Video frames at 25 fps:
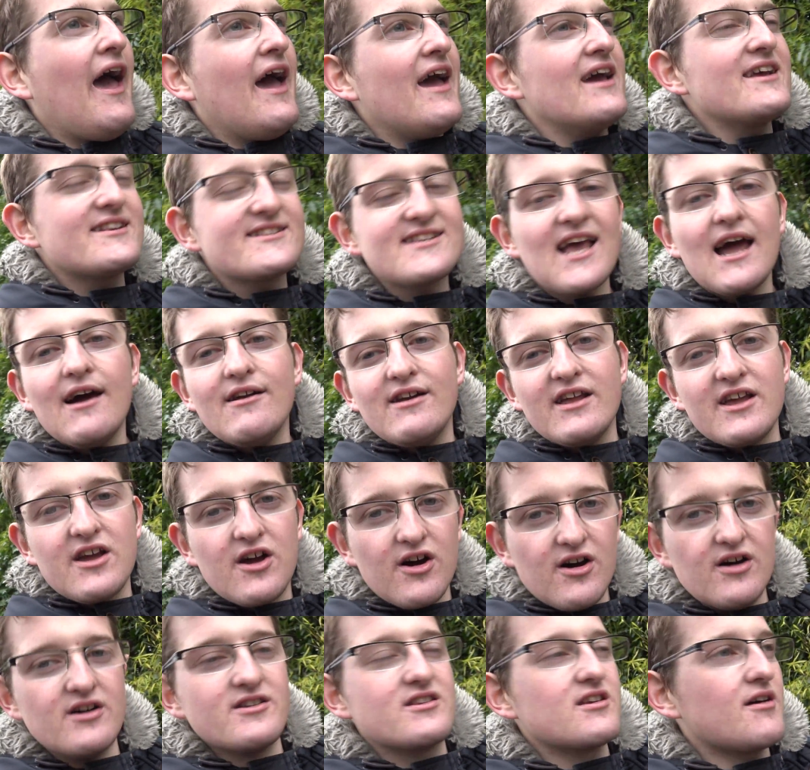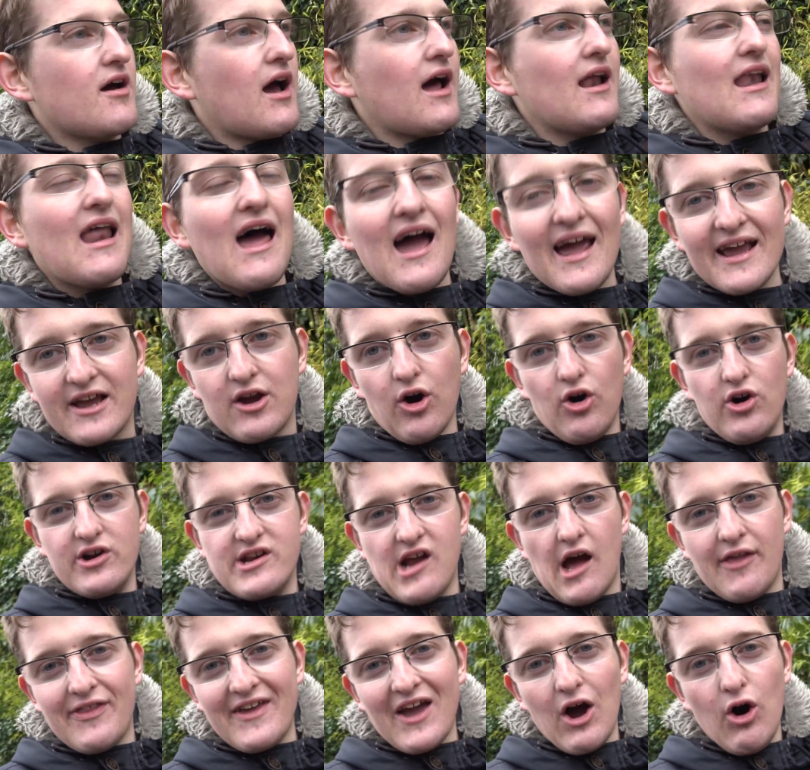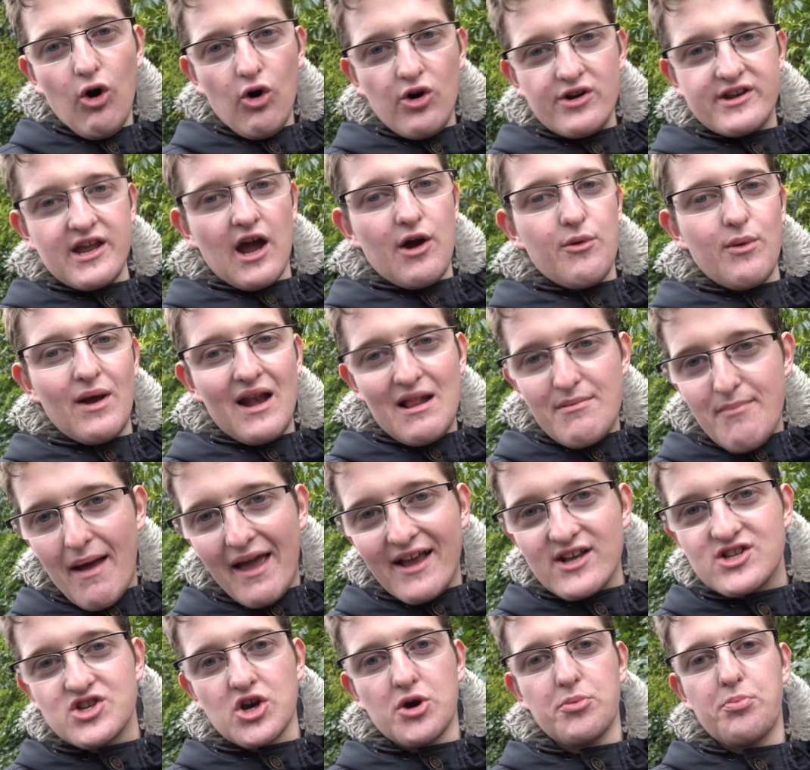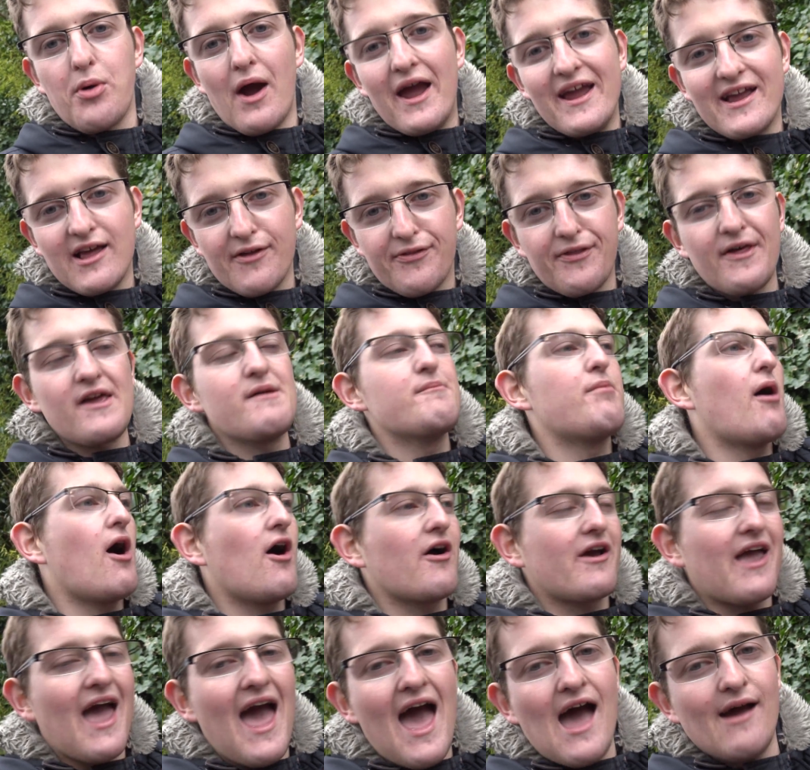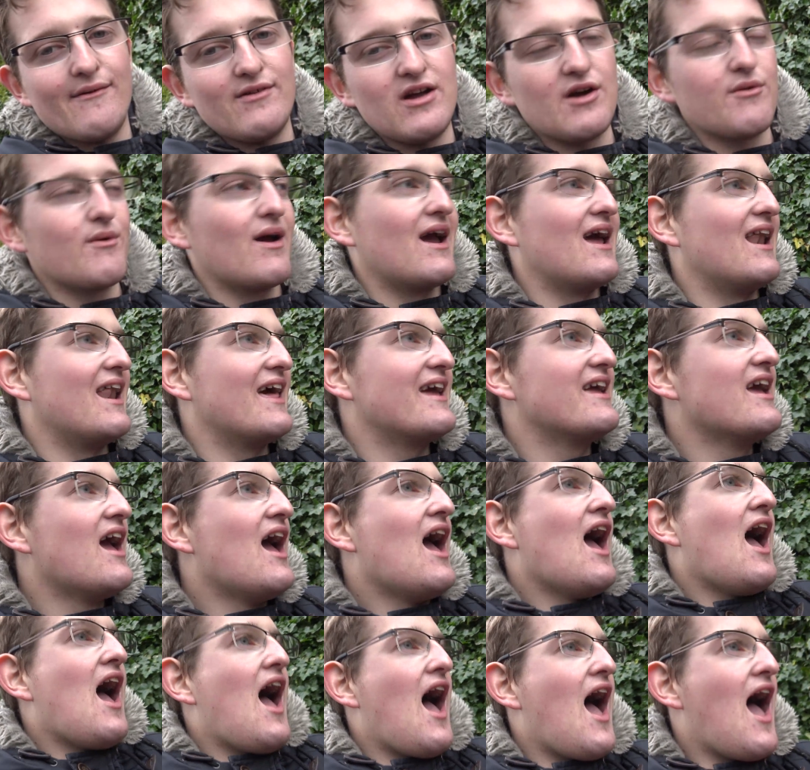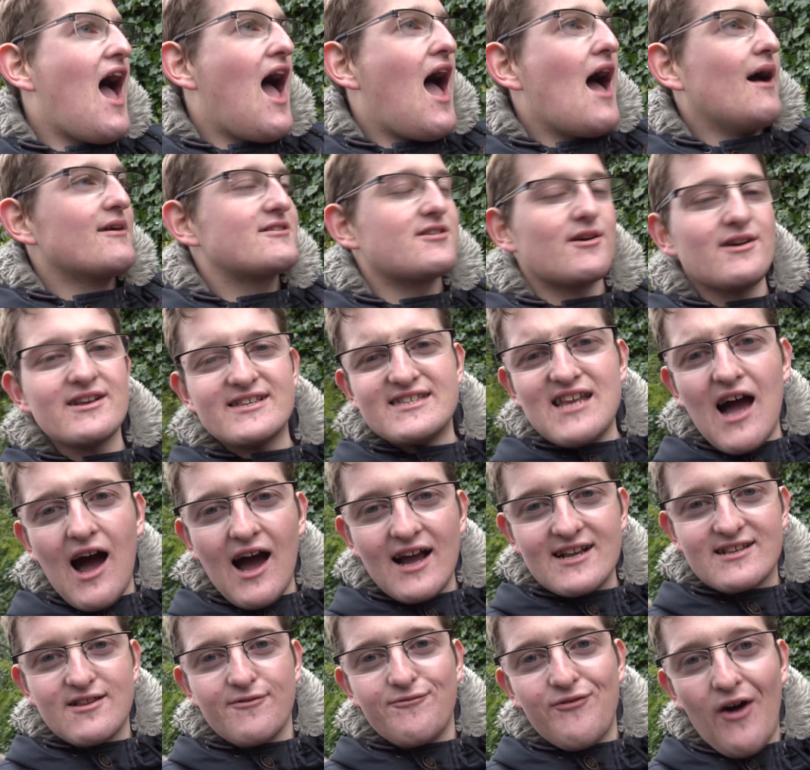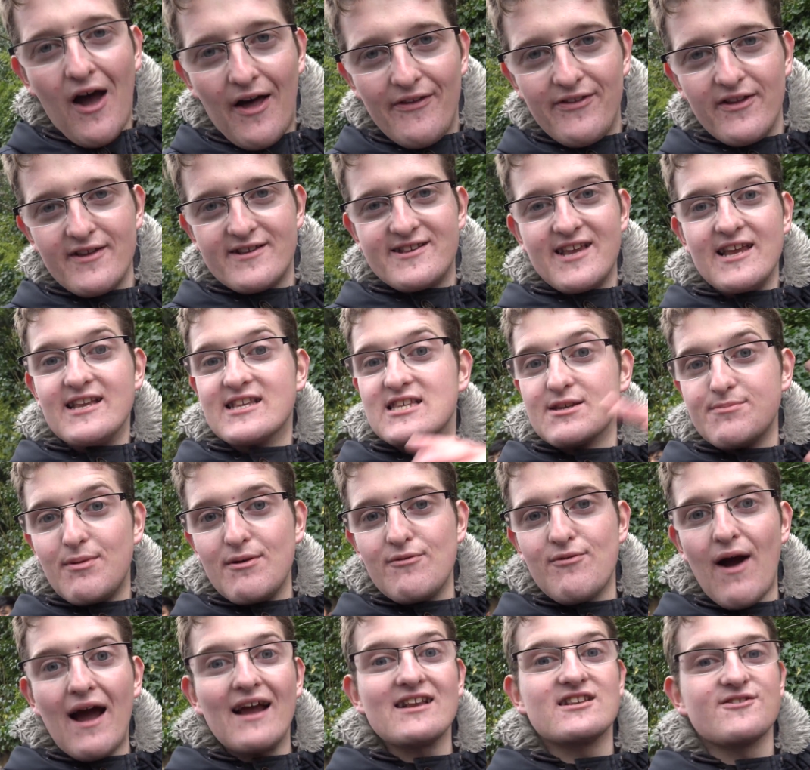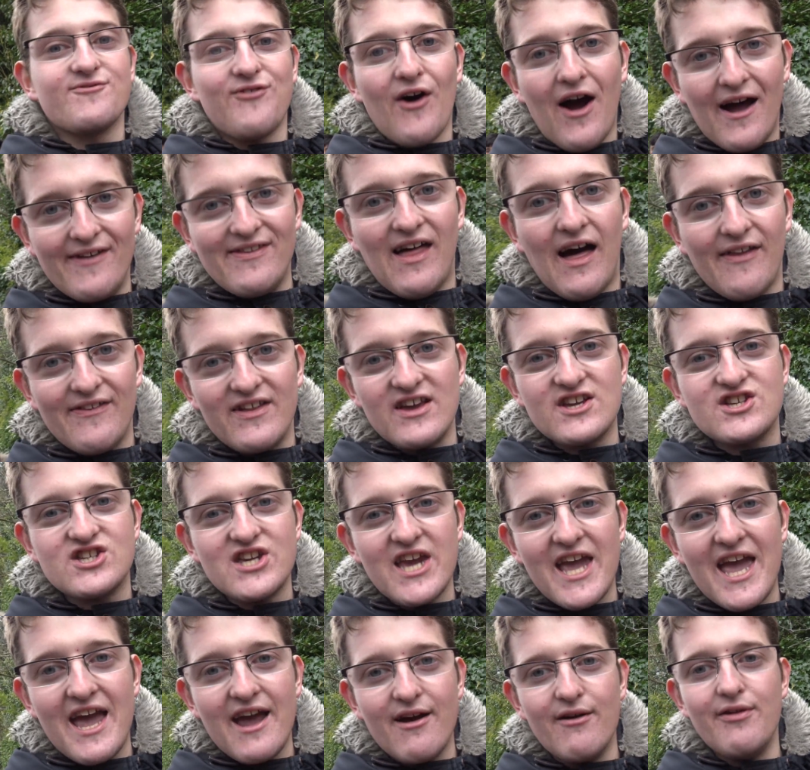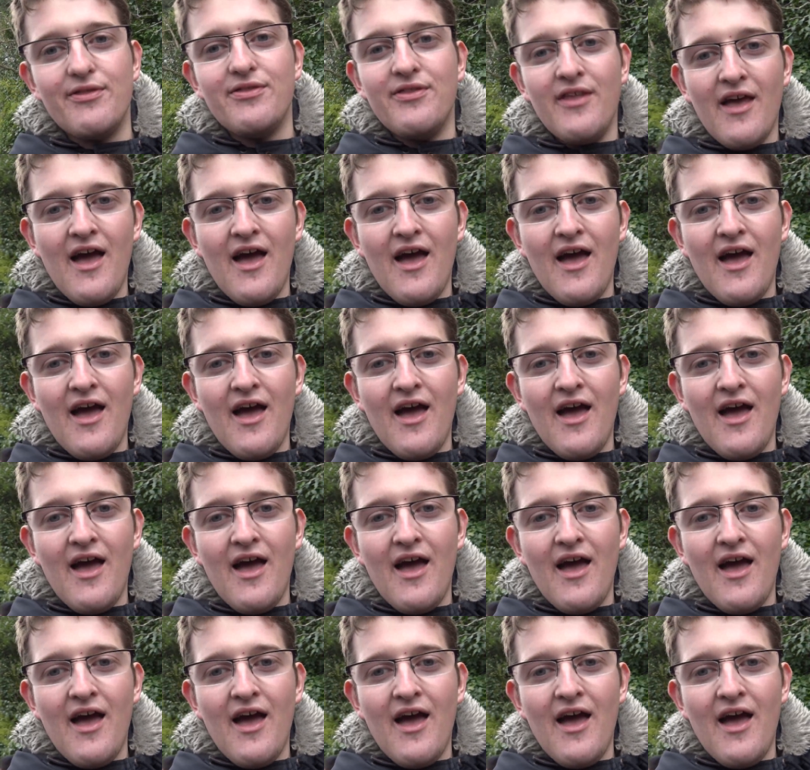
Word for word: it's sounding good. I like audio. I think audio really makes or break a theme park area really, so it's nice the fact they seem to be rectifying that this year.